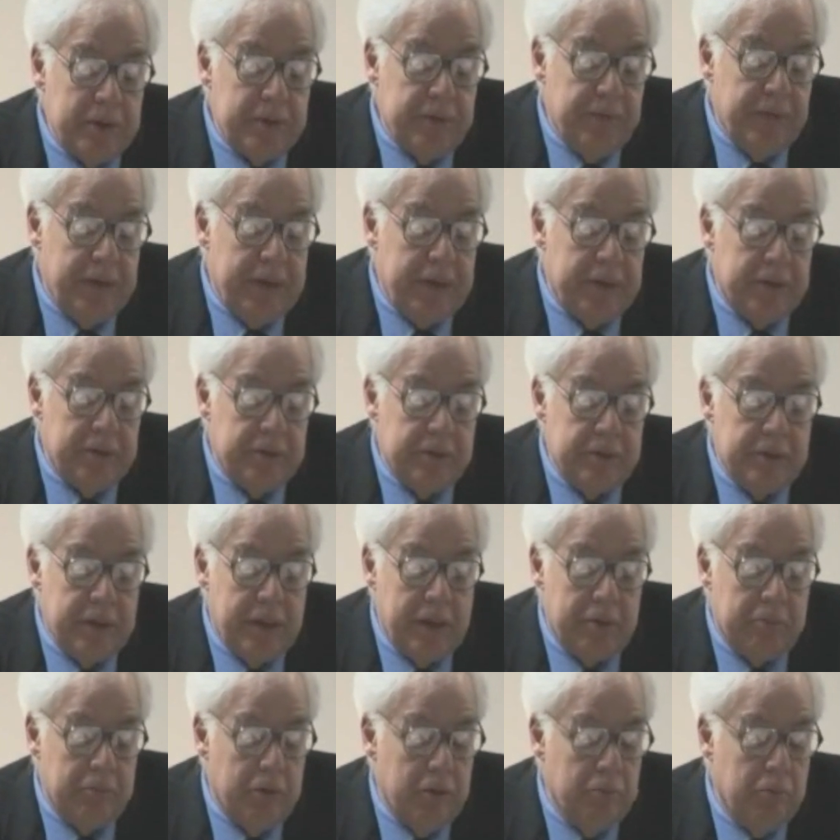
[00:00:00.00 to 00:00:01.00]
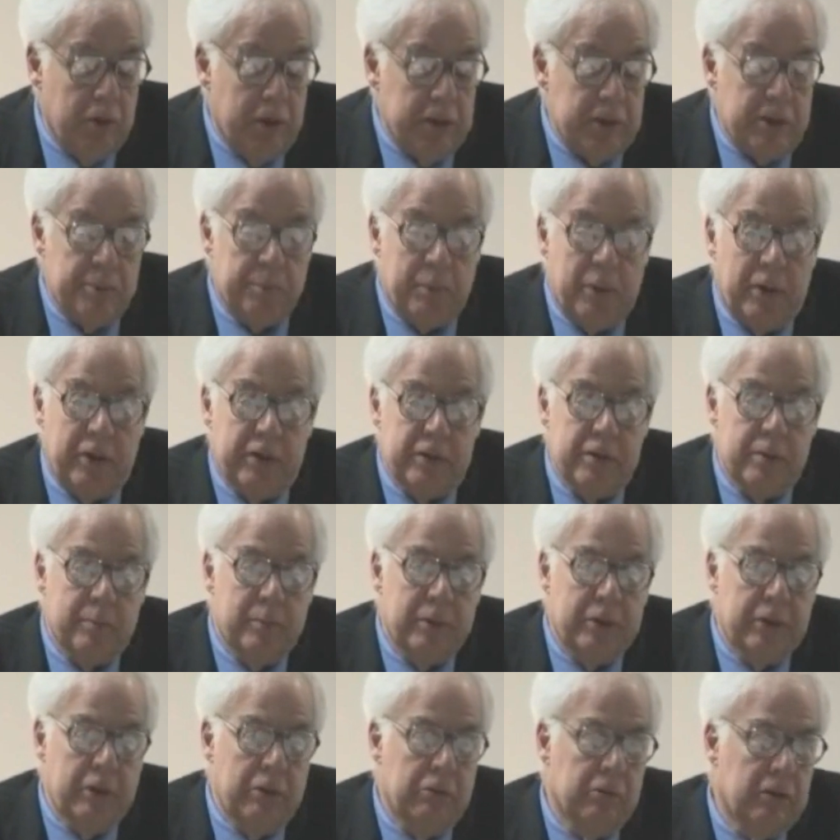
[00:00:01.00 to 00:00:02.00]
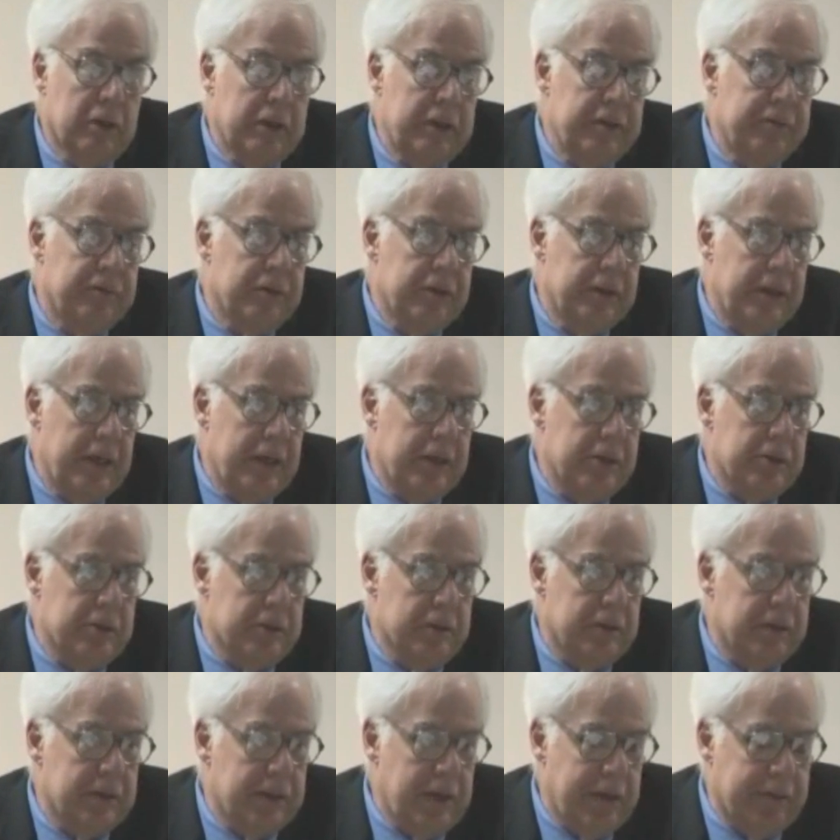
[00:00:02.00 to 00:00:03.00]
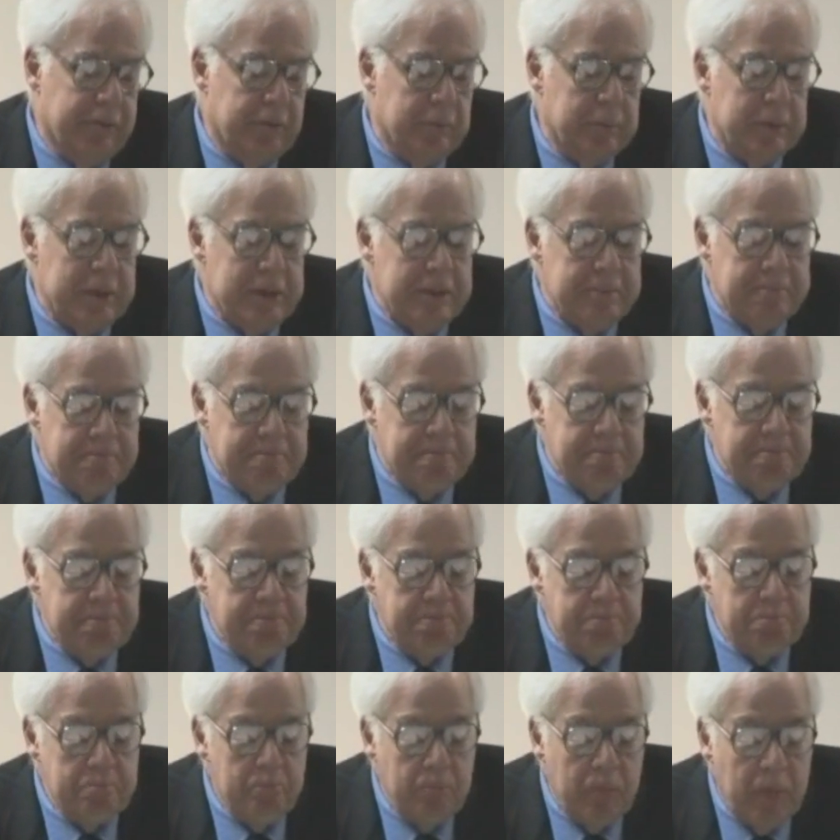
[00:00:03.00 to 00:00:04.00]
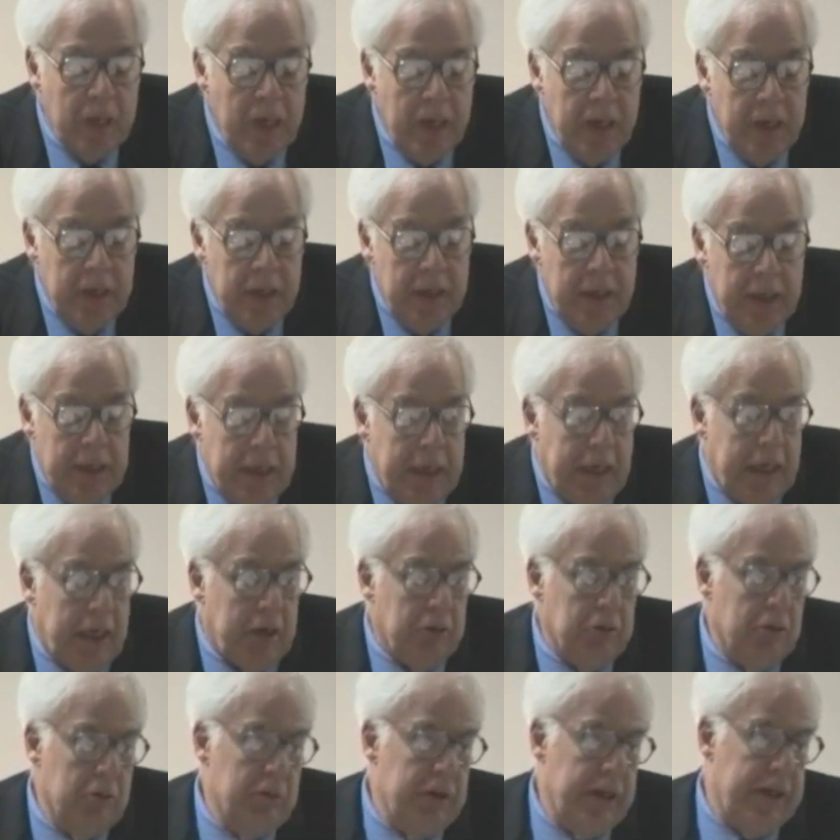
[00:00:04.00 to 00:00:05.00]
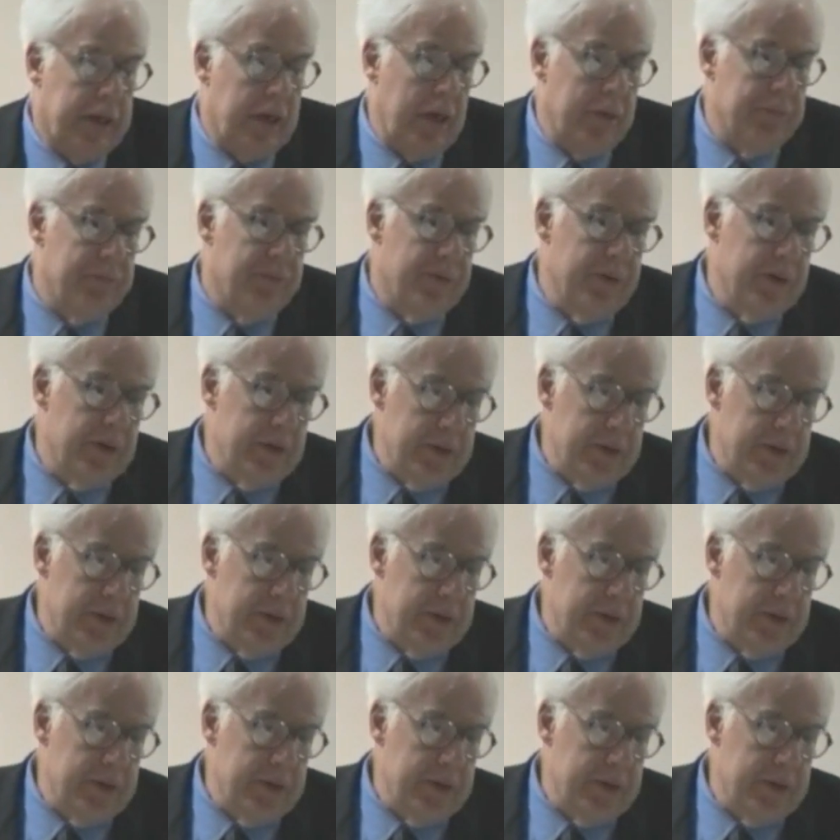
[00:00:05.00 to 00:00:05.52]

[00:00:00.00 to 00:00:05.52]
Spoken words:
feats that were once possible only for national governments. Our only comfort